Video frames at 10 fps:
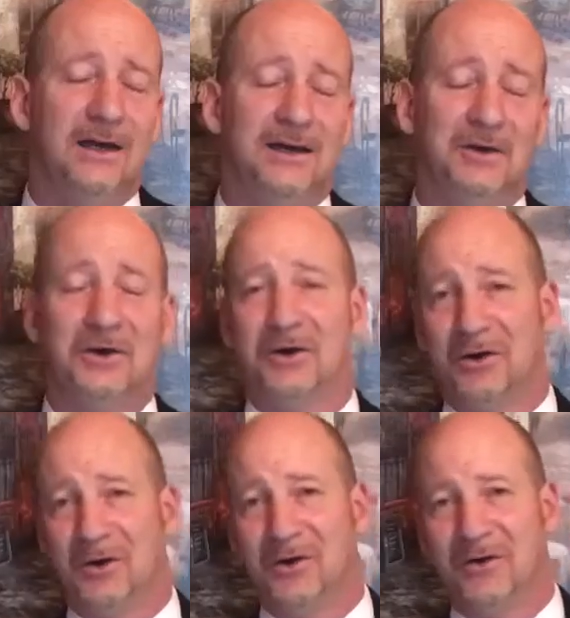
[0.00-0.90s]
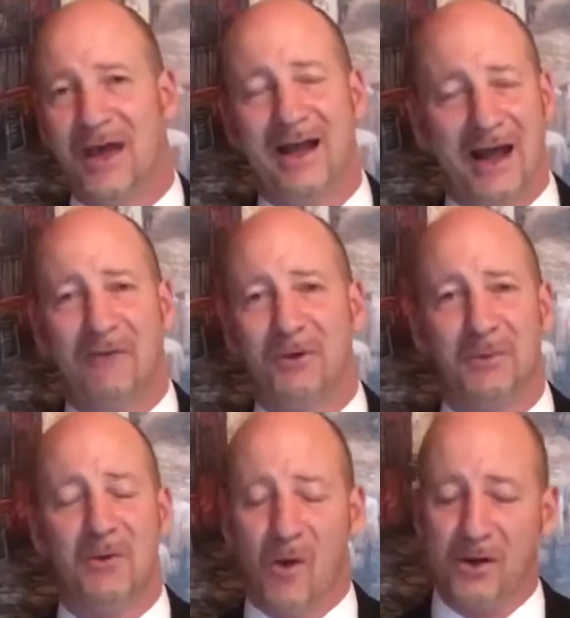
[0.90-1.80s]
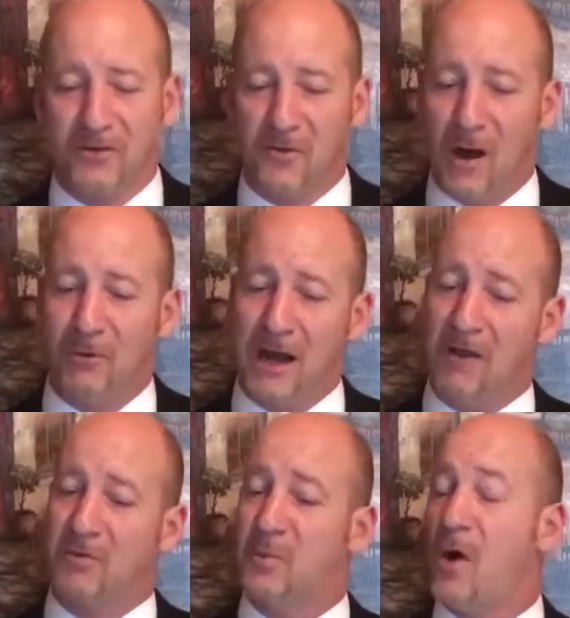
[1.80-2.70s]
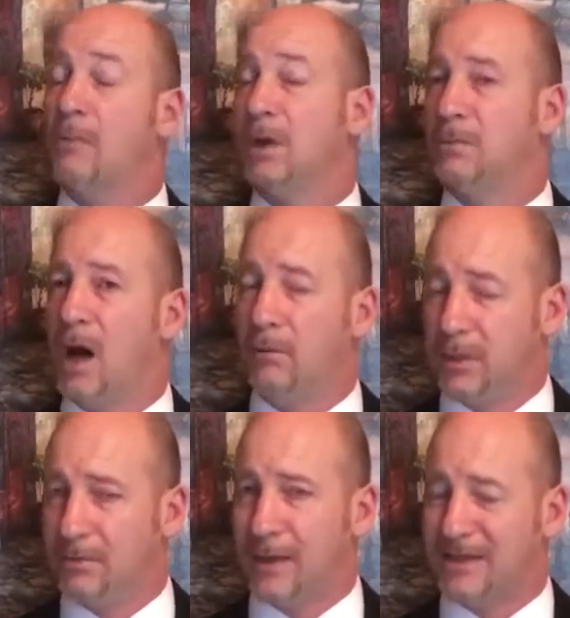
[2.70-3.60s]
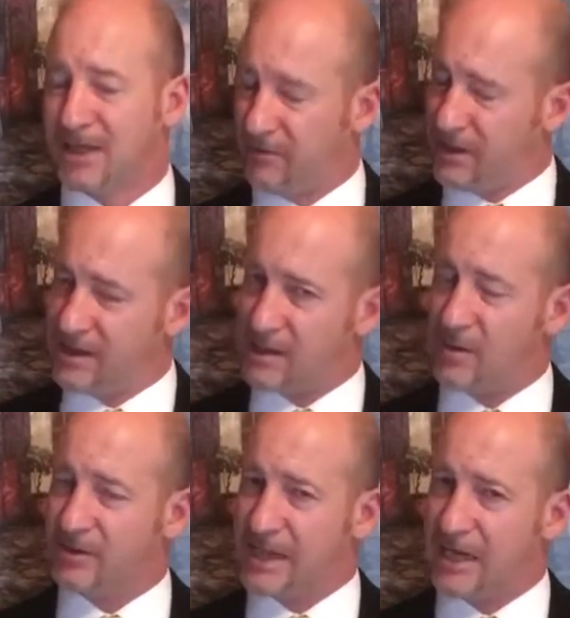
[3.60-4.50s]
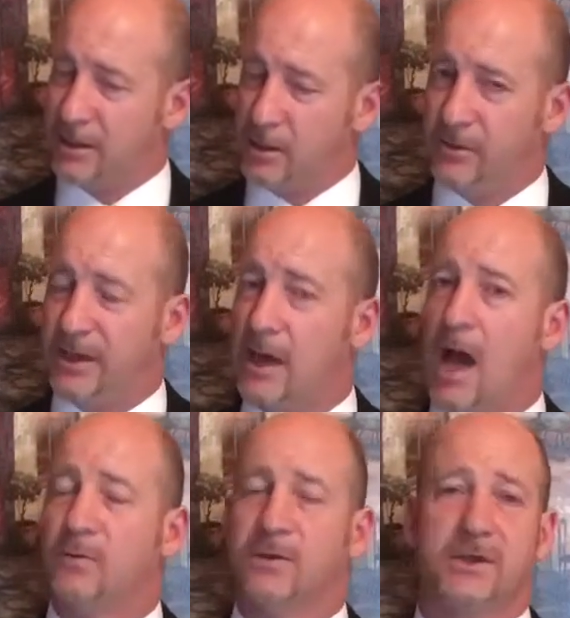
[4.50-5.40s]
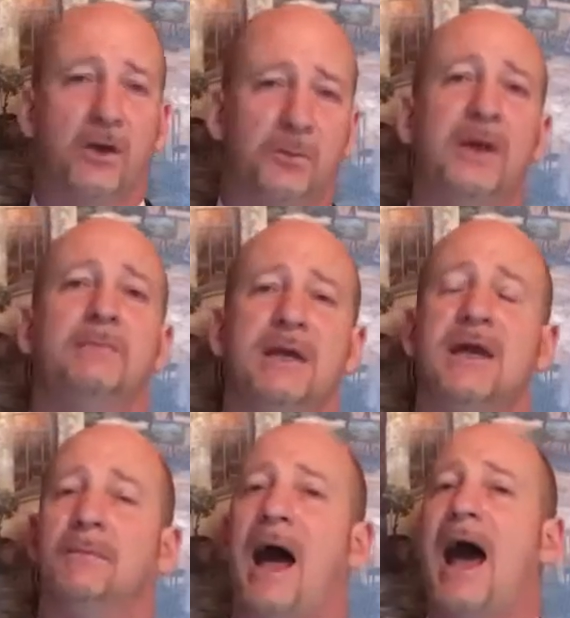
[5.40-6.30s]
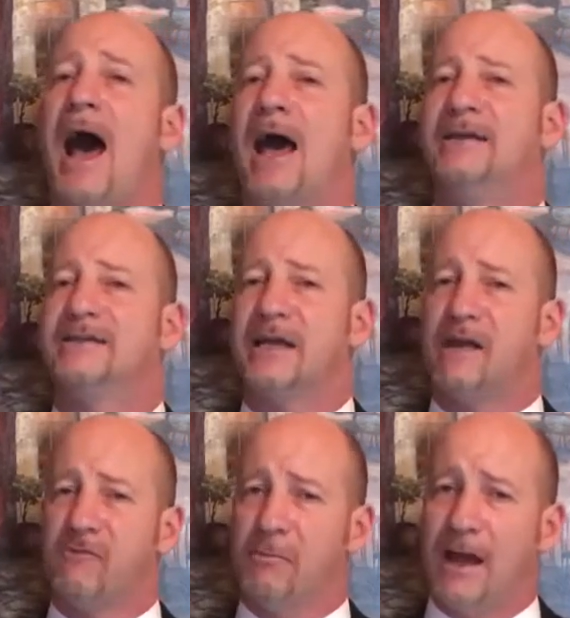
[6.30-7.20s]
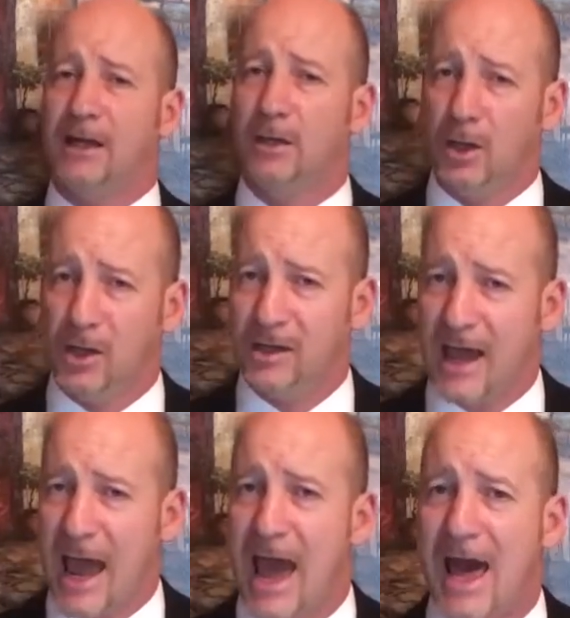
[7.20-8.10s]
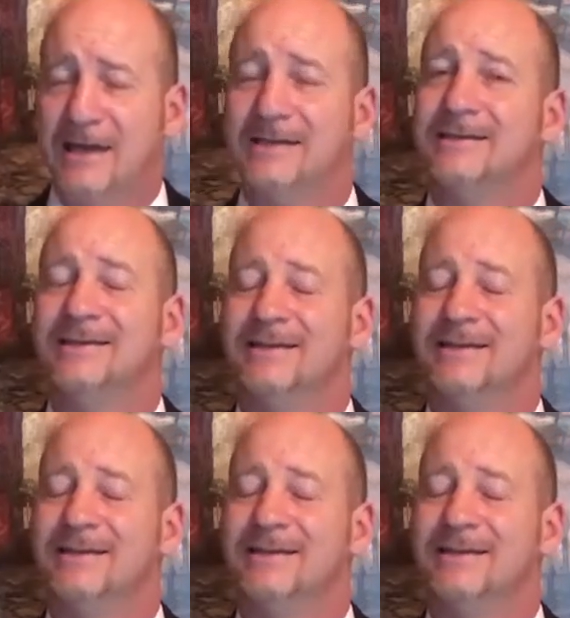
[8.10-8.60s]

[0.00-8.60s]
Oh, that, that would be wonderful. I wouldn't have a problem humbling myself as long as I knew that God was going to pick me up high and say, everybody, look at